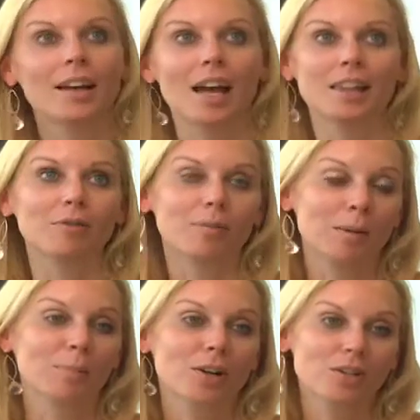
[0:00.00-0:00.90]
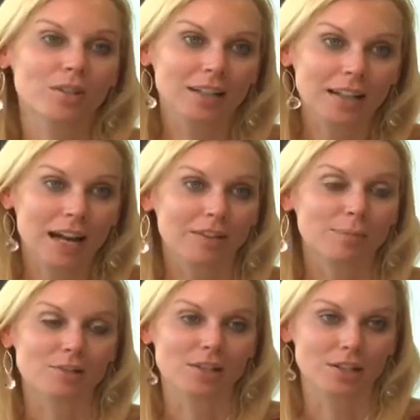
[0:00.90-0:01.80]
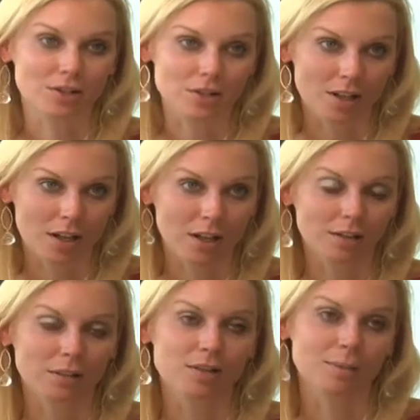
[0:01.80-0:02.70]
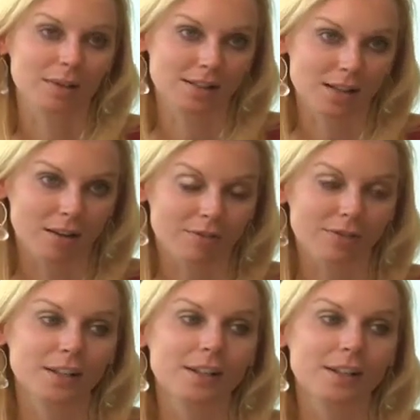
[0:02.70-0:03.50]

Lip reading: And then with me personally, having procedures done to myself,